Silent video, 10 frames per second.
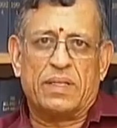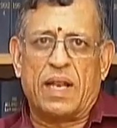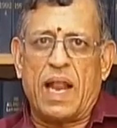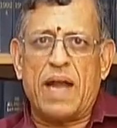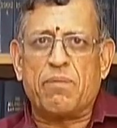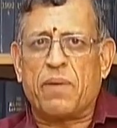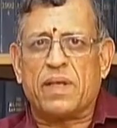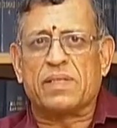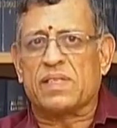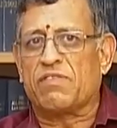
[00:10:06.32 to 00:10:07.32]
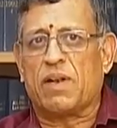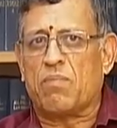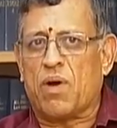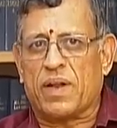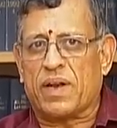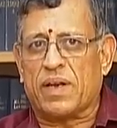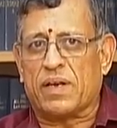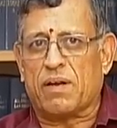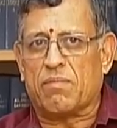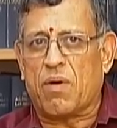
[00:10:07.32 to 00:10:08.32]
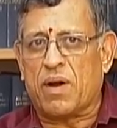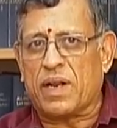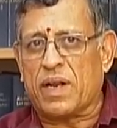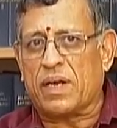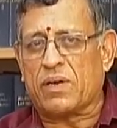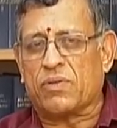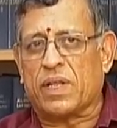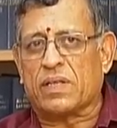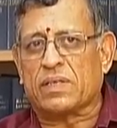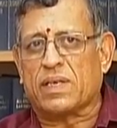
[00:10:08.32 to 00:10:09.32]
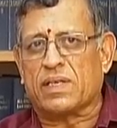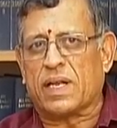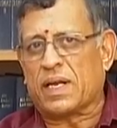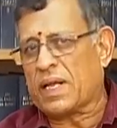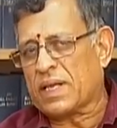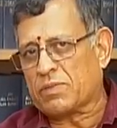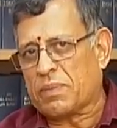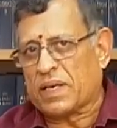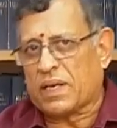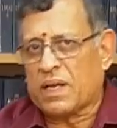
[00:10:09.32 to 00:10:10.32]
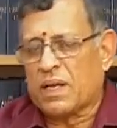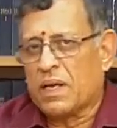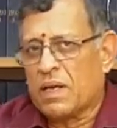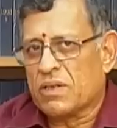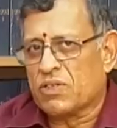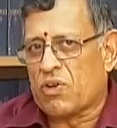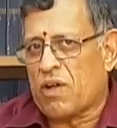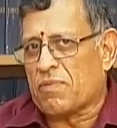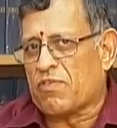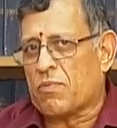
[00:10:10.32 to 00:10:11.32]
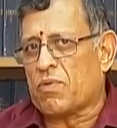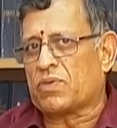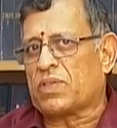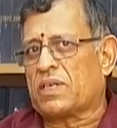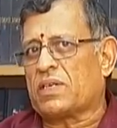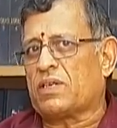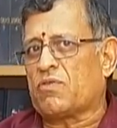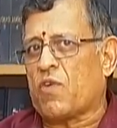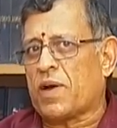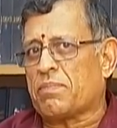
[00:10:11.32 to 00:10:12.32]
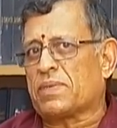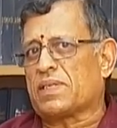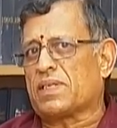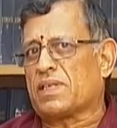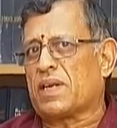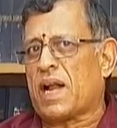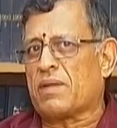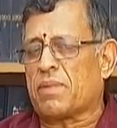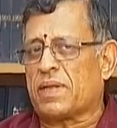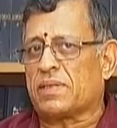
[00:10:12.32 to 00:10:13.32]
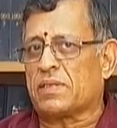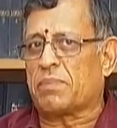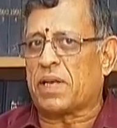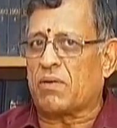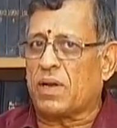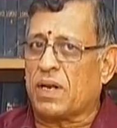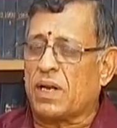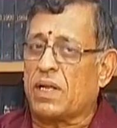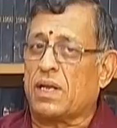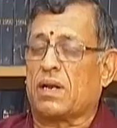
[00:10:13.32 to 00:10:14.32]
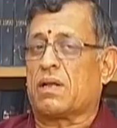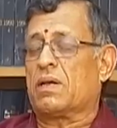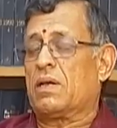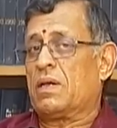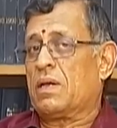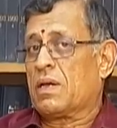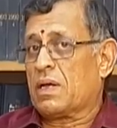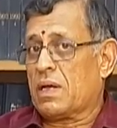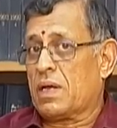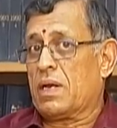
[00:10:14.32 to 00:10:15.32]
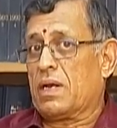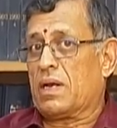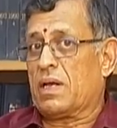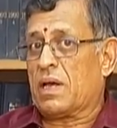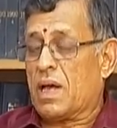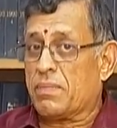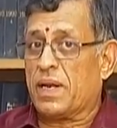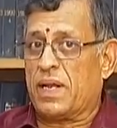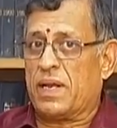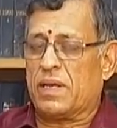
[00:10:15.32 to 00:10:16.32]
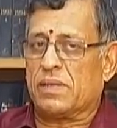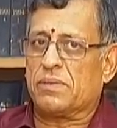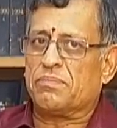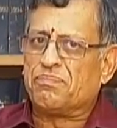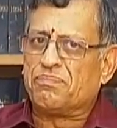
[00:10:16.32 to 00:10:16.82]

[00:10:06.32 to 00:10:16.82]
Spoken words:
the land prices will moderate to the extent that I expect a drop of about 30 to 40% in land prices, particularly in urban areas,